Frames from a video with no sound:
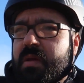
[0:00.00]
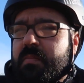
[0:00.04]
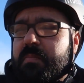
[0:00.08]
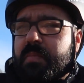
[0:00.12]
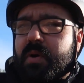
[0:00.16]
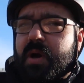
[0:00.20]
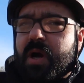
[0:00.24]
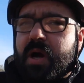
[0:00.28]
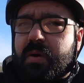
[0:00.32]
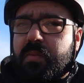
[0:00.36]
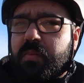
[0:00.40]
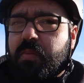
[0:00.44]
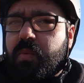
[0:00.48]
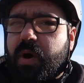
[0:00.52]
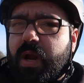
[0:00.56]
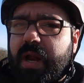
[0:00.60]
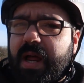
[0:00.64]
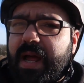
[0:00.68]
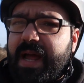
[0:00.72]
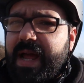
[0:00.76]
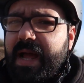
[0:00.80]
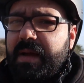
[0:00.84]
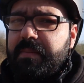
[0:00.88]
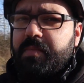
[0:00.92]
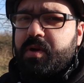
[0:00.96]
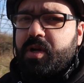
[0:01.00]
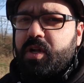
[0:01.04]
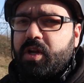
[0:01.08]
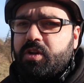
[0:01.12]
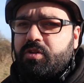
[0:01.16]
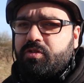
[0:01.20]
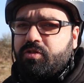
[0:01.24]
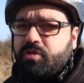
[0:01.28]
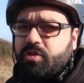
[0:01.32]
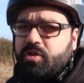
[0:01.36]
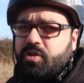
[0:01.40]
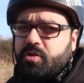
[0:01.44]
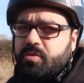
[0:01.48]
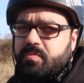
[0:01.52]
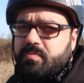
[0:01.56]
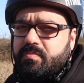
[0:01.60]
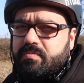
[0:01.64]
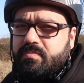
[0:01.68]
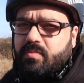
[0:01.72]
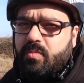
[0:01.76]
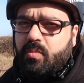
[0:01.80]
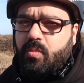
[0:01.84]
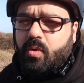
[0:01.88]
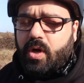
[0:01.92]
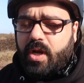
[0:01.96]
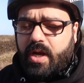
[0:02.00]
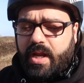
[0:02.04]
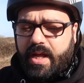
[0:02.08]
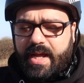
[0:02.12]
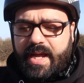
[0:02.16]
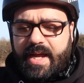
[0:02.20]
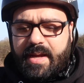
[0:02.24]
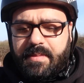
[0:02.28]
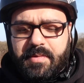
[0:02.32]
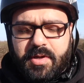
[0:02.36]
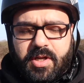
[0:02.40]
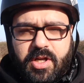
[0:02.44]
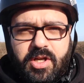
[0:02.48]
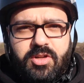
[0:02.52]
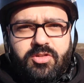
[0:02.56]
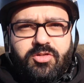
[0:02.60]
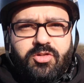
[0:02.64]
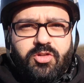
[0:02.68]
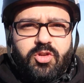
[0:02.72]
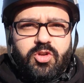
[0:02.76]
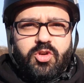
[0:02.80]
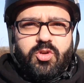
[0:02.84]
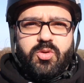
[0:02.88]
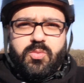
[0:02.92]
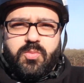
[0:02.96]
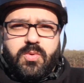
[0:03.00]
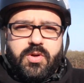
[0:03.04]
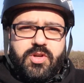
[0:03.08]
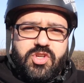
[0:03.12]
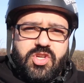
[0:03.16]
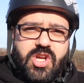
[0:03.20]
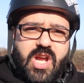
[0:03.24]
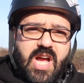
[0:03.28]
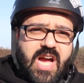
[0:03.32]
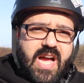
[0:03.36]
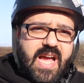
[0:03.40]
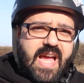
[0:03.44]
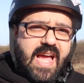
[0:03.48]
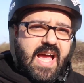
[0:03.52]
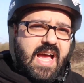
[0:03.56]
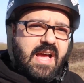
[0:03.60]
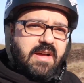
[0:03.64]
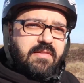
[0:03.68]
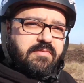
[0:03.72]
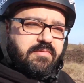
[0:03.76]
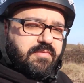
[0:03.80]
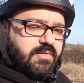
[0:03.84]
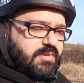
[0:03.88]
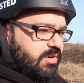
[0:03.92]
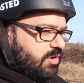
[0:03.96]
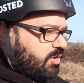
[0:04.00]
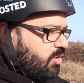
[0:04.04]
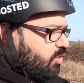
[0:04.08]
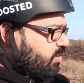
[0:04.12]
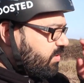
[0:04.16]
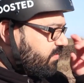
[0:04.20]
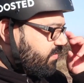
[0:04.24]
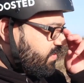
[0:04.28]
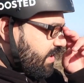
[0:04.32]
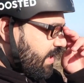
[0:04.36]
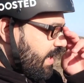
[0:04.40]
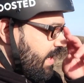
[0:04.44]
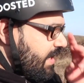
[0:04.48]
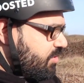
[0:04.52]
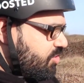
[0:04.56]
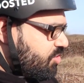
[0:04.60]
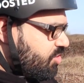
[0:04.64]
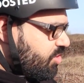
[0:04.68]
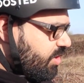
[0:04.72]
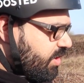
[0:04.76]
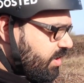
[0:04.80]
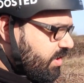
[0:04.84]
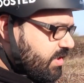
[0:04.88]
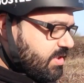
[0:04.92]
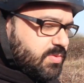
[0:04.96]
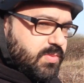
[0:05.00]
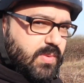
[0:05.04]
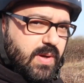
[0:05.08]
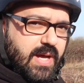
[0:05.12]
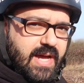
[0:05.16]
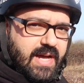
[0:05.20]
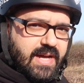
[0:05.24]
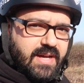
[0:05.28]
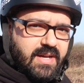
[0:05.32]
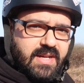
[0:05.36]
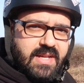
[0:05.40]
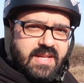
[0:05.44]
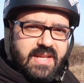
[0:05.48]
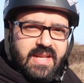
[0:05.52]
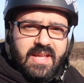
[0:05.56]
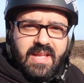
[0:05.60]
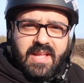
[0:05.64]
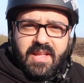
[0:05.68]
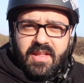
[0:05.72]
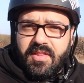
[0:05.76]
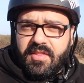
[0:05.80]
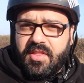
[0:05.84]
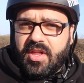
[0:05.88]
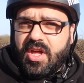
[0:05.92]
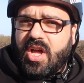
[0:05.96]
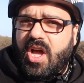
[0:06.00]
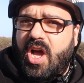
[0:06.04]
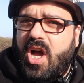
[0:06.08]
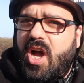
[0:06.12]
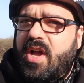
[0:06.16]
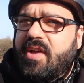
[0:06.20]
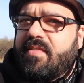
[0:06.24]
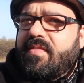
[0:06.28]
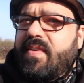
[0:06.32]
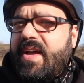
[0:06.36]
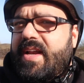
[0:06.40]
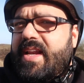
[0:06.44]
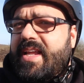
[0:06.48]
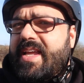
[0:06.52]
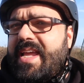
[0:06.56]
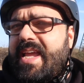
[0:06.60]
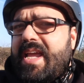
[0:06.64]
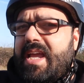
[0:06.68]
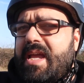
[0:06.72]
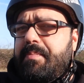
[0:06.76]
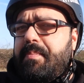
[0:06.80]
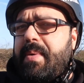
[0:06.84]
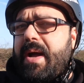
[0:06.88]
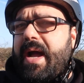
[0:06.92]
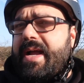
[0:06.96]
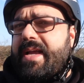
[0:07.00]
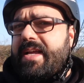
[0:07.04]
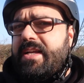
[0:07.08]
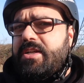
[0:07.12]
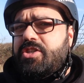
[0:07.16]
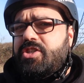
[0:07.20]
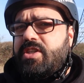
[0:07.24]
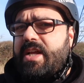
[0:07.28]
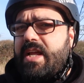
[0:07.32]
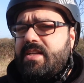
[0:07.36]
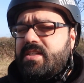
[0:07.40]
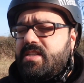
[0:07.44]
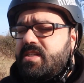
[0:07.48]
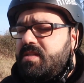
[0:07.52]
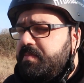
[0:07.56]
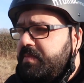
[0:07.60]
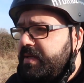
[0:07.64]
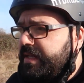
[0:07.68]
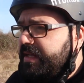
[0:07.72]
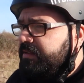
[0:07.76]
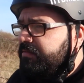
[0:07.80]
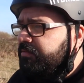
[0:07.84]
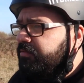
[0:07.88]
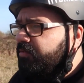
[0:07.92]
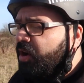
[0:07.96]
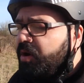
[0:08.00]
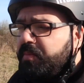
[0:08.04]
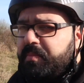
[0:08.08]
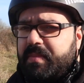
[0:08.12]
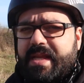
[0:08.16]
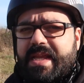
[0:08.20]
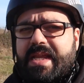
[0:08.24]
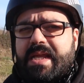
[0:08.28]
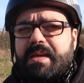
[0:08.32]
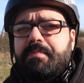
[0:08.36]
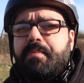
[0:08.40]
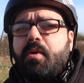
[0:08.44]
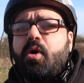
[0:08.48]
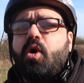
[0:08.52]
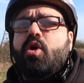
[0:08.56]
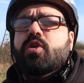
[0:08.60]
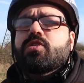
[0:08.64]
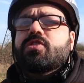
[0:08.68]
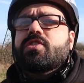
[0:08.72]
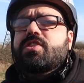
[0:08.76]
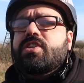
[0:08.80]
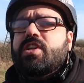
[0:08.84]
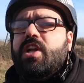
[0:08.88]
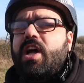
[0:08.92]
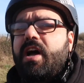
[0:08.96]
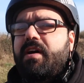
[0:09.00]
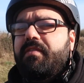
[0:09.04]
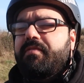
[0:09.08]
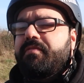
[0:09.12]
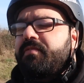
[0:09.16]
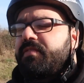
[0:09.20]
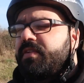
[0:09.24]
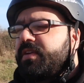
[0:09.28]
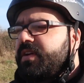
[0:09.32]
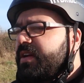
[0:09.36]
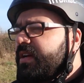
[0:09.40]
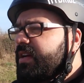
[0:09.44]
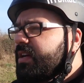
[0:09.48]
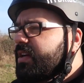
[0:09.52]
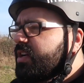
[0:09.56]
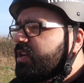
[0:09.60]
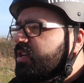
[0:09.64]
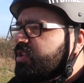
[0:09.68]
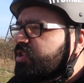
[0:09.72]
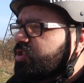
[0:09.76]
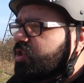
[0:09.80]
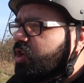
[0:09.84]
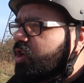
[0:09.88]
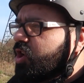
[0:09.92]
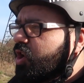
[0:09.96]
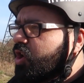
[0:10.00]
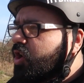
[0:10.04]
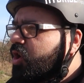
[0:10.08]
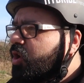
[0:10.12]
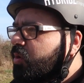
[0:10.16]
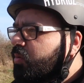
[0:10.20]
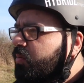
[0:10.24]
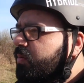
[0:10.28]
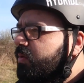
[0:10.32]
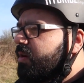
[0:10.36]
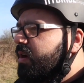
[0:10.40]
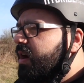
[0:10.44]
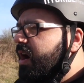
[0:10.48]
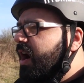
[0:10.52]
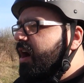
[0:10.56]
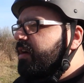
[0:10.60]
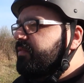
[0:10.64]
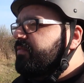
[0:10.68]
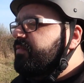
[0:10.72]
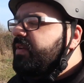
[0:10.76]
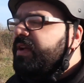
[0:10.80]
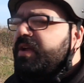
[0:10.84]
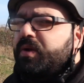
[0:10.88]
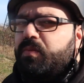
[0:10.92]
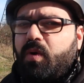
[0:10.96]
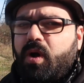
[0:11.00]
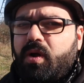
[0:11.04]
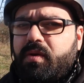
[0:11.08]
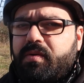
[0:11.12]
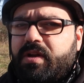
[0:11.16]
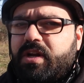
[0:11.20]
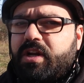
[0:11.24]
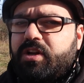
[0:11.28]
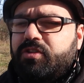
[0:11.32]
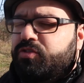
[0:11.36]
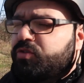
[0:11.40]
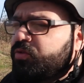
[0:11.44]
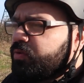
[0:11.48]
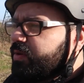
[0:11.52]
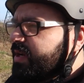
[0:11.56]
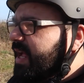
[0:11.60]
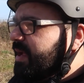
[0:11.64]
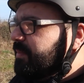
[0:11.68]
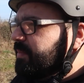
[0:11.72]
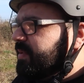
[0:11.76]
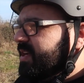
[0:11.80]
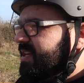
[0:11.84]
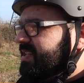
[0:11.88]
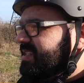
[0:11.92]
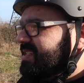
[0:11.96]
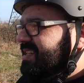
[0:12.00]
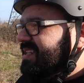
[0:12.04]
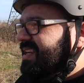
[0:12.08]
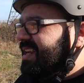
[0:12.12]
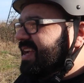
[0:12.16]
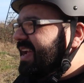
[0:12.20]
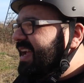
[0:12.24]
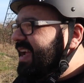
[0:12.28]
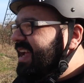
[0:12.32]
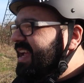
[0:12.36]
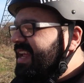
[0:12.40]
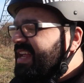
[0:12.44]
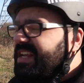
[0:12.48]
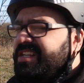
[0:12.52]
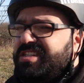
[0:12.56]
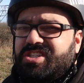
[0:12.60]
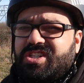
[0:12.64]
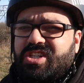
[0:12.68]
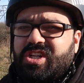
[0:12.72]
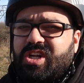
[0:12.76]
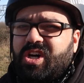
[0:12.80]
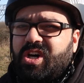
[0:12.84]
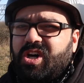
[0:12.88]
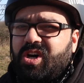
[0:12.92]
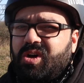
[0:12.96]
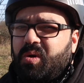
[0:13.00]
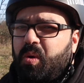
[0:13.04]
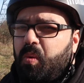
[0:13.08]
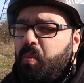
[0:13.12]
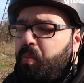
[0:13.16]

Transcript: but what I am gonna do, which I have notification as well, that I've had a care package sent to me from EboardStuff. So I think what I'm gonna do now, because it's still